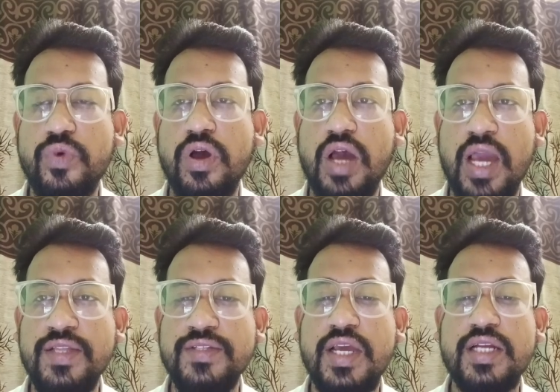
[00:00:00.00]

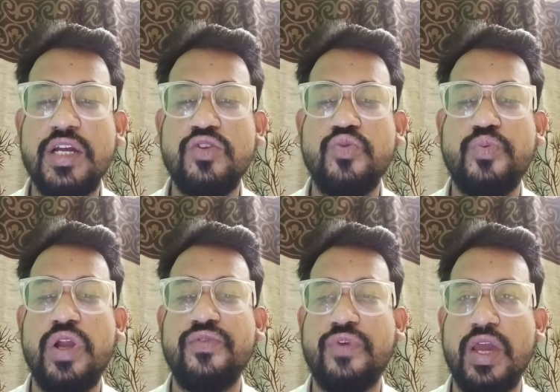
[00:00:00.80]
the I injected
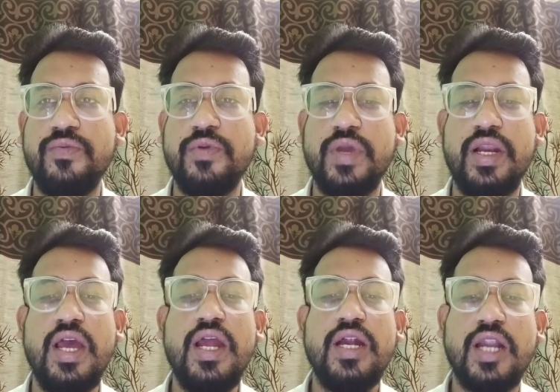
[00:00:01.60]
2.5
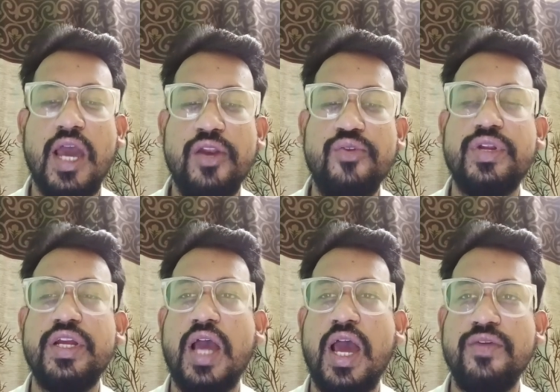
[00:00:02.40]
ml
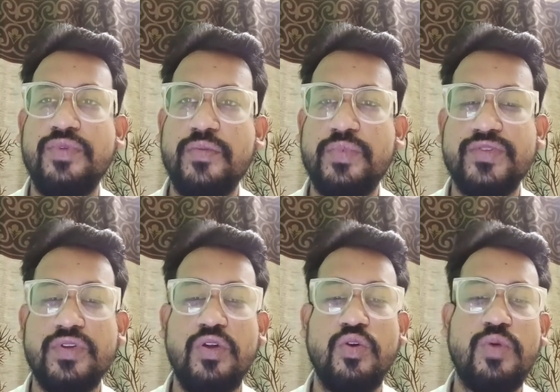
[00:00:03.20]
diluted IV
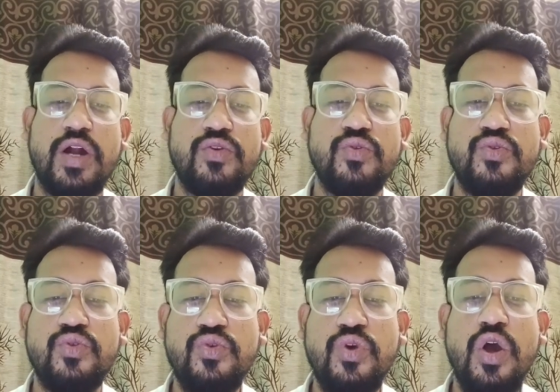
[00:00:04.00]
Apresol over
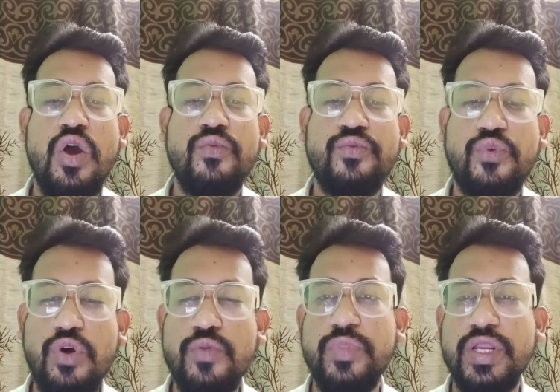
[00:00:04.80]
2 to
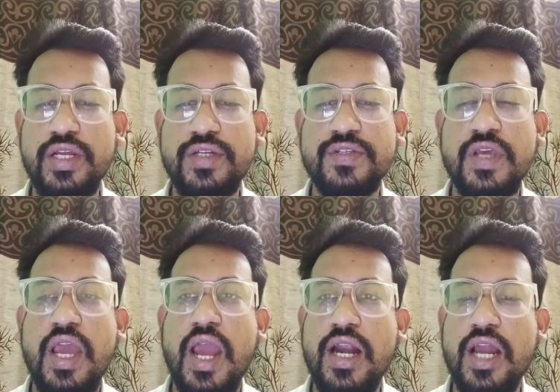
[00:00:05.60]
4 minutes,